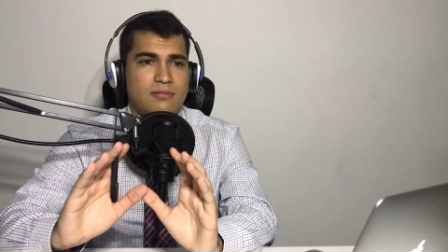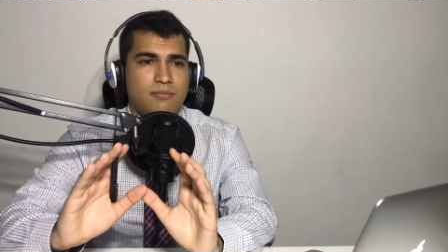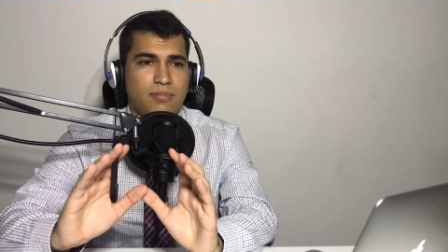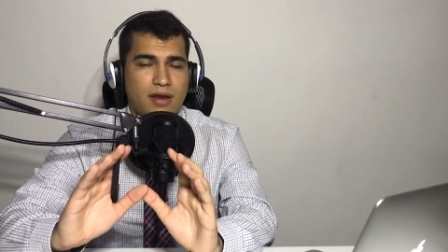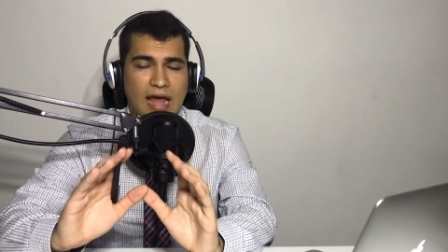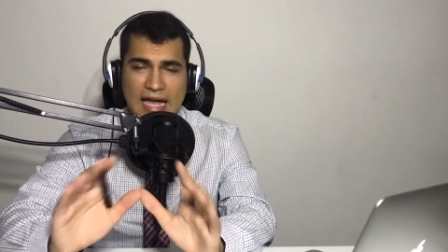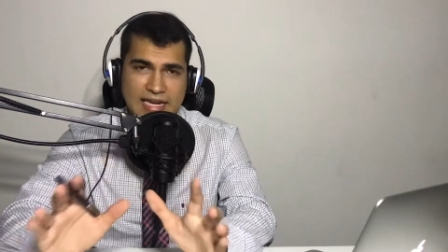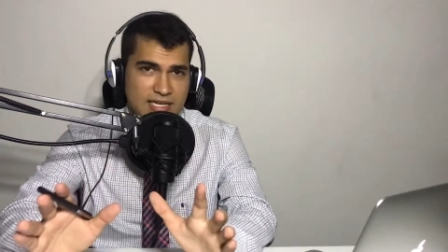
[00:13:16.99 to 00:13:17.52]

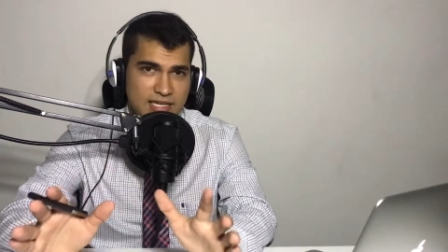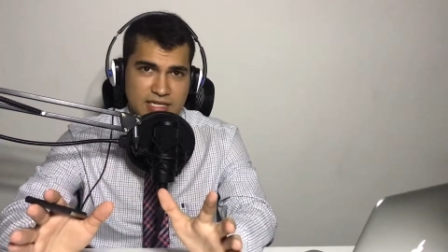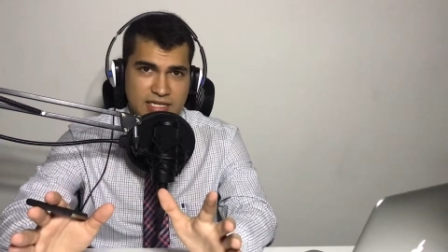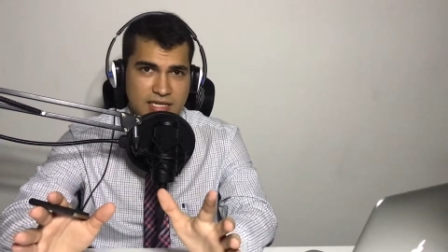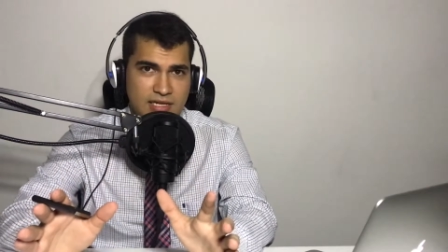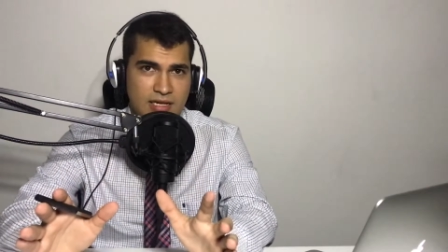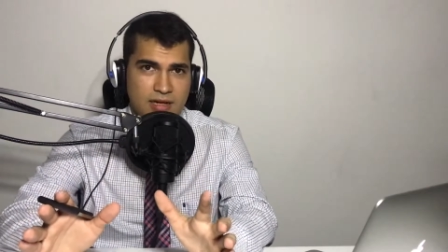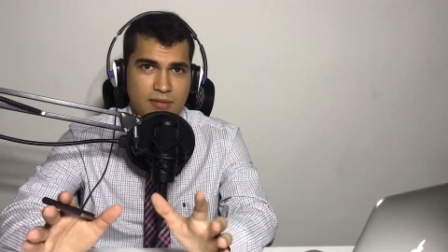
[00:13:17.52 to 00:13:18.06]

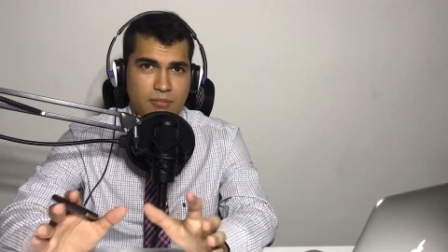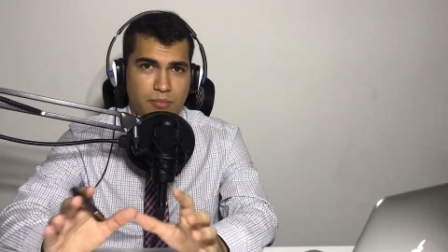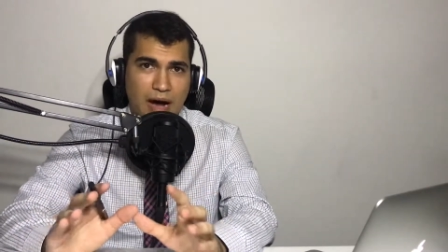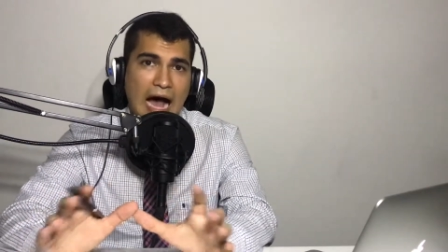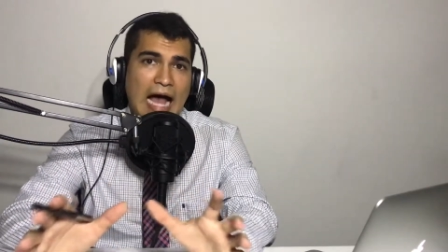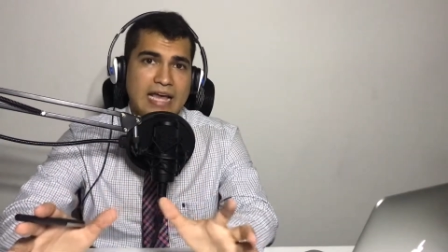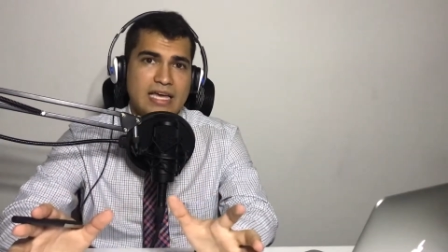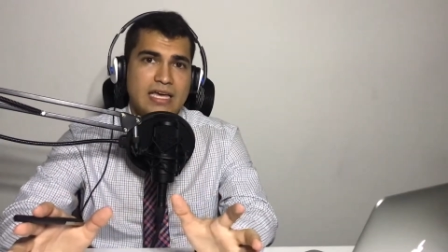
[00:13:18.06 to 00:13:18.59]
blindly
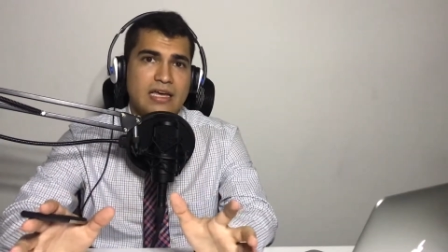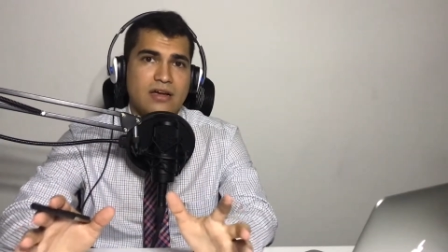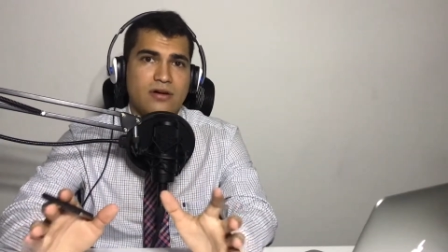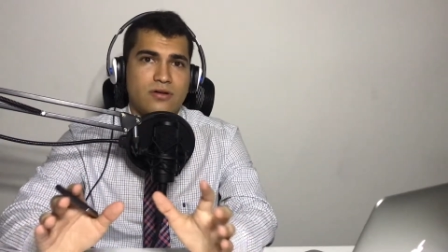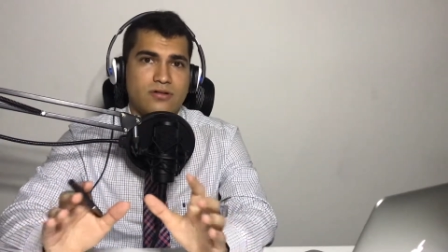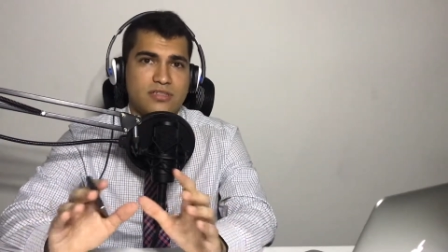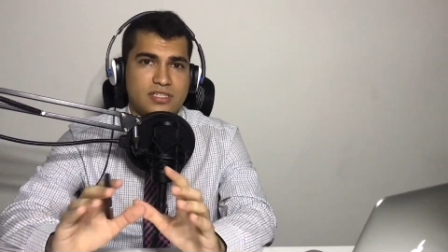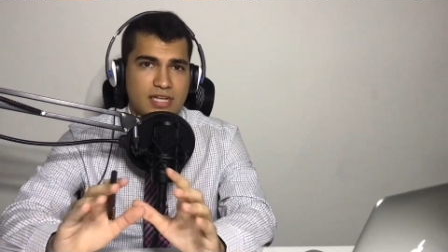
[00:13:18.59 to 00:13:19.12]
buying
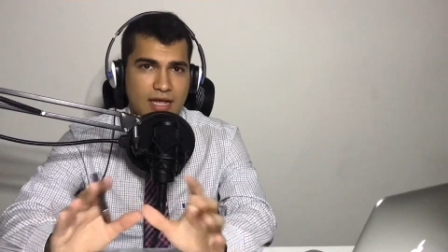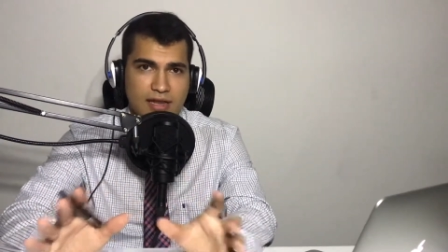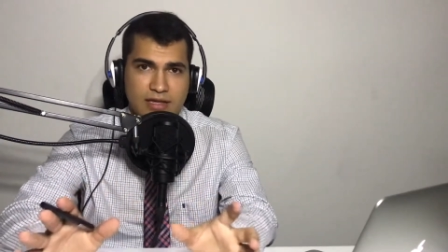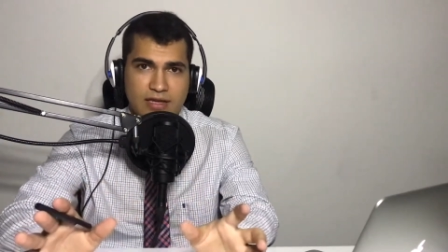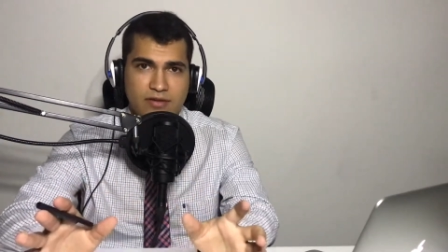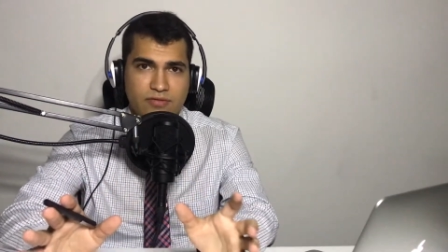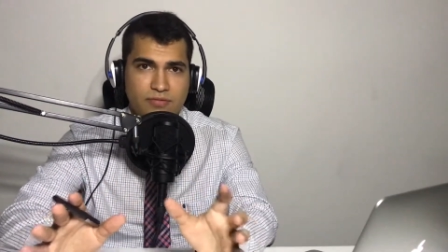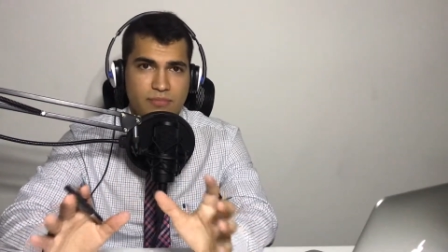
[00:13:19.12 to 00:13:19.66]
or
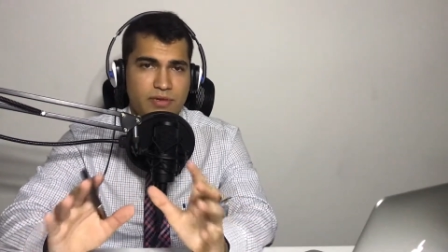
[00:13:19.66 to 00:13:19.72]
selling